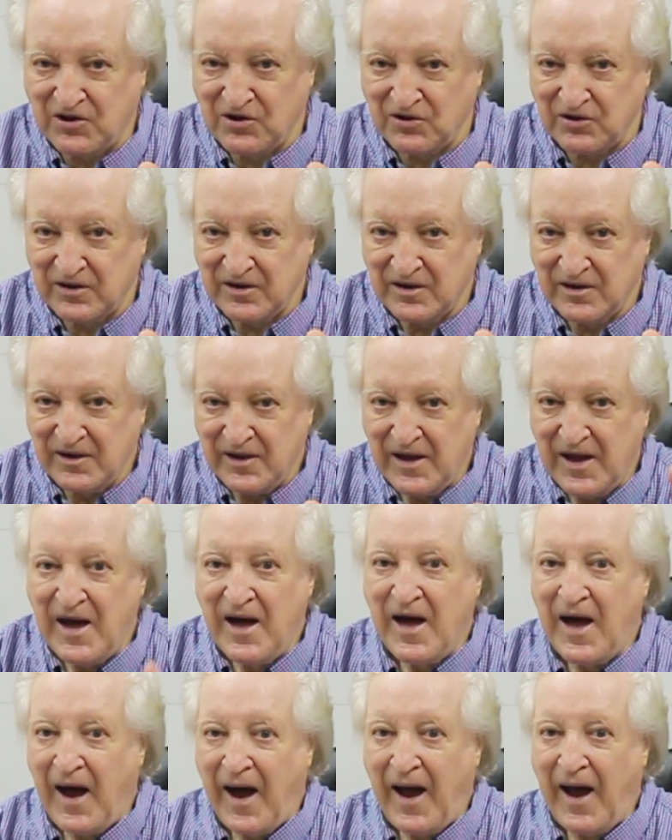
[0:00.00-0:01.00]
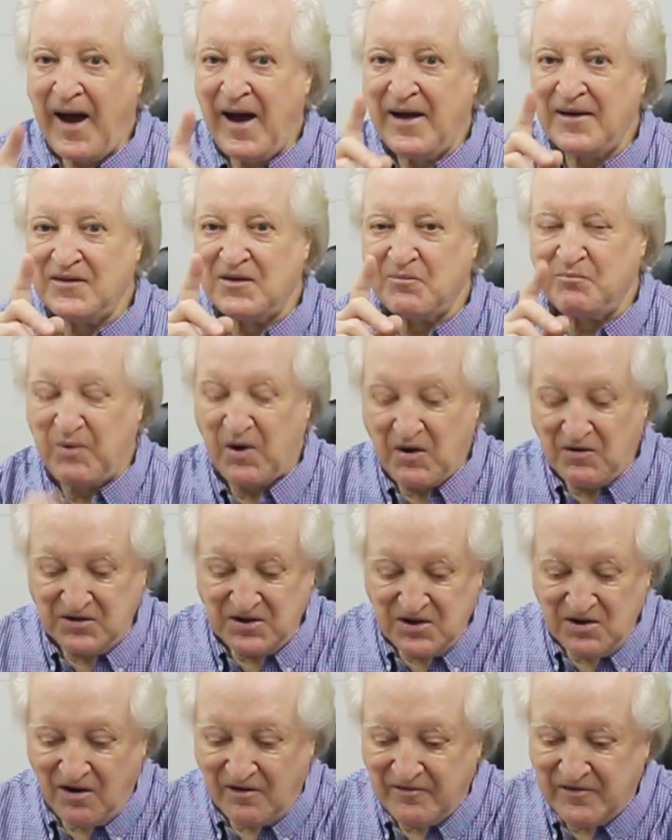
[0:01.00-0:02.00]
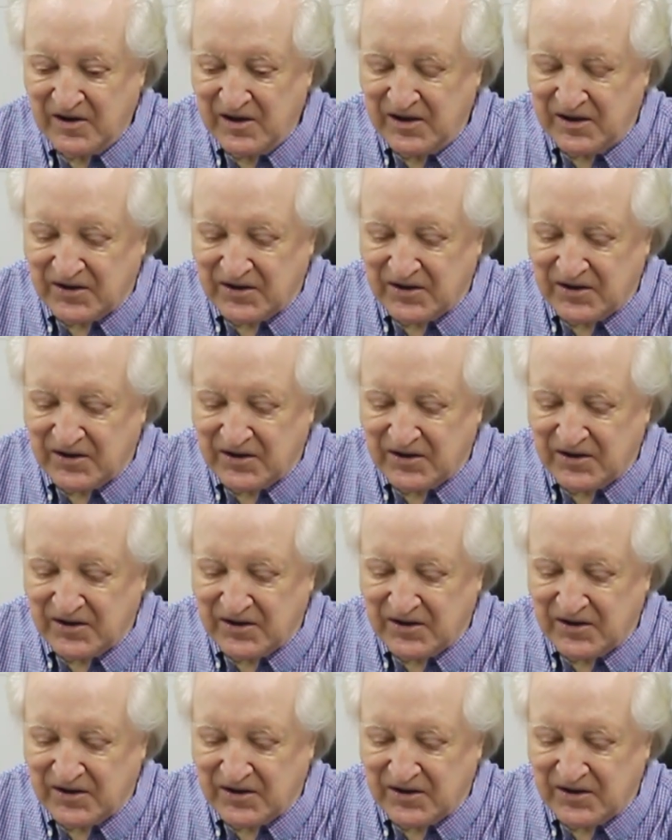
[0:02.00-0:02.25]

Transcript: good. And the beauty of it